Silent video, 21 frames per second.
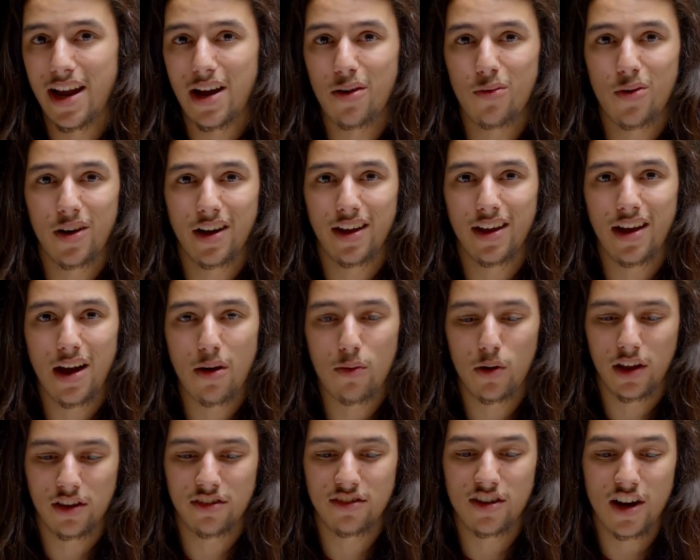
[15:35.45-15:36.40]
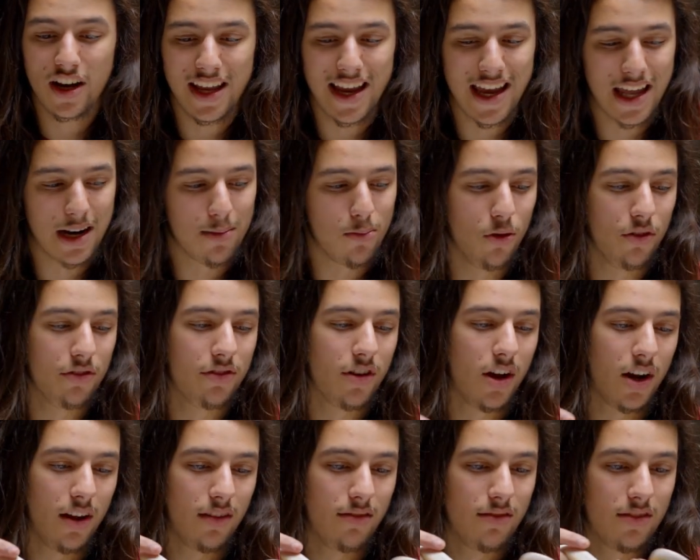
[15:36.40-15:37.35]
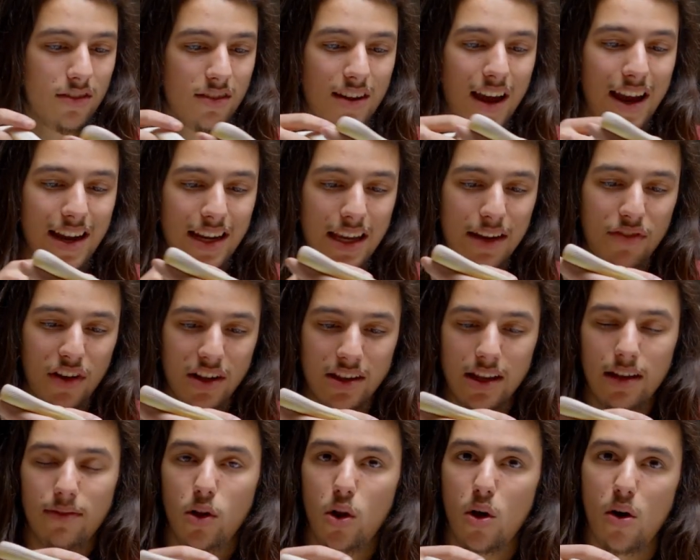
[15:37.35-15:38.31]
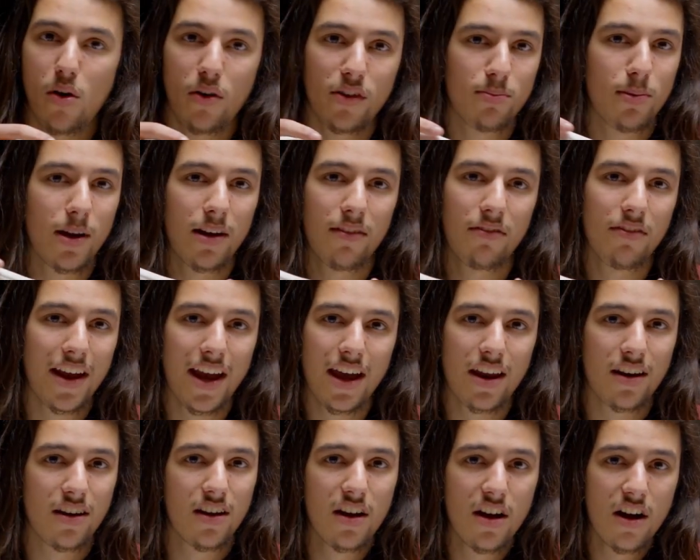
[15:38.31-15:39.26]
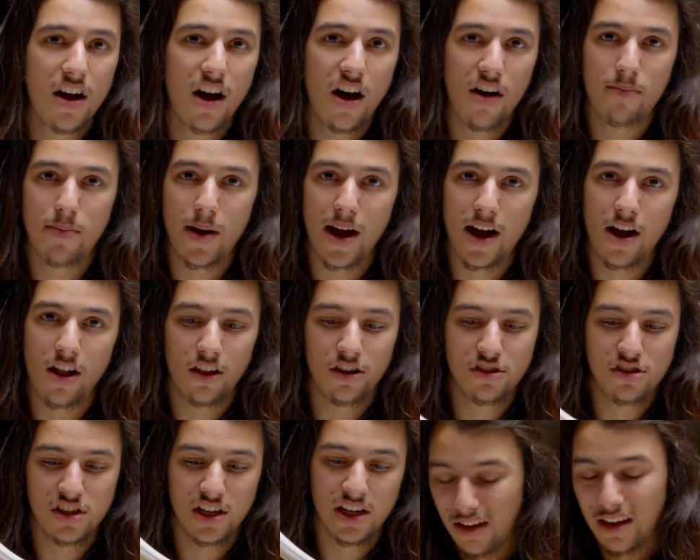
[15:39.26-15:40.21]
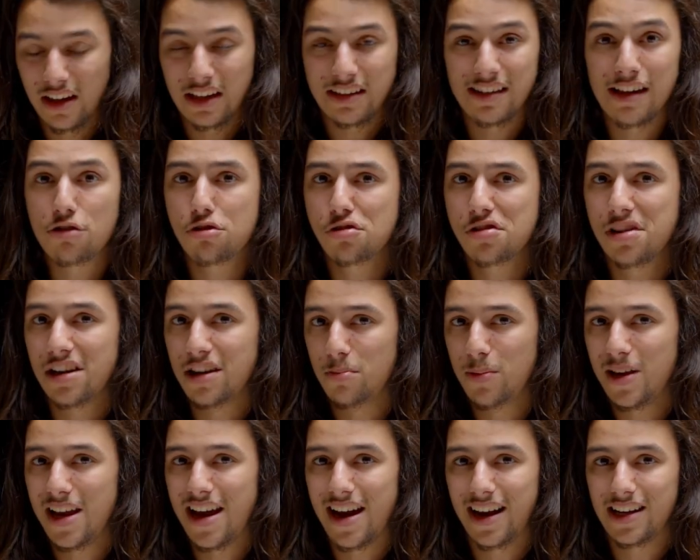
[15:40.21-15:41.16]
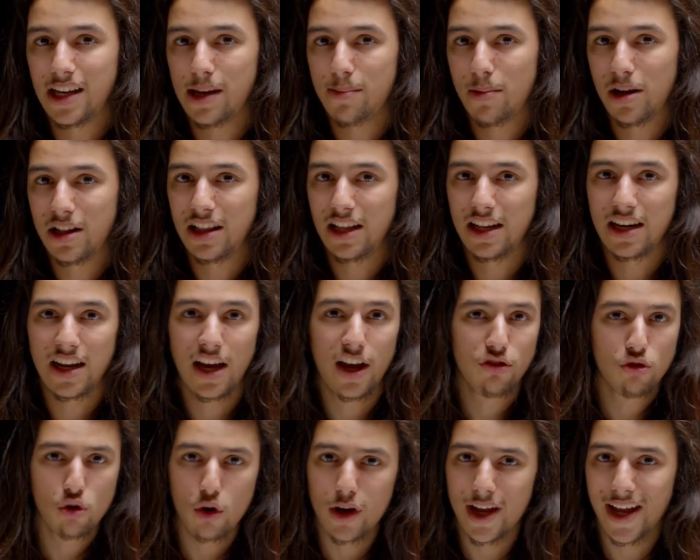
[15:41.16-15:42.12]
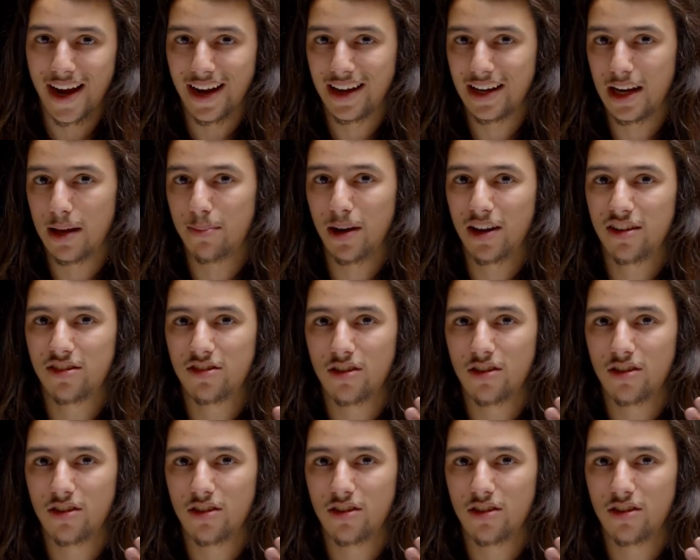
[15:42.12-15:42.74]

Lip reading: I want to study animals on a scientific level. I've always been a fan of biology. It's interesting to me academically, and I enjoy academics.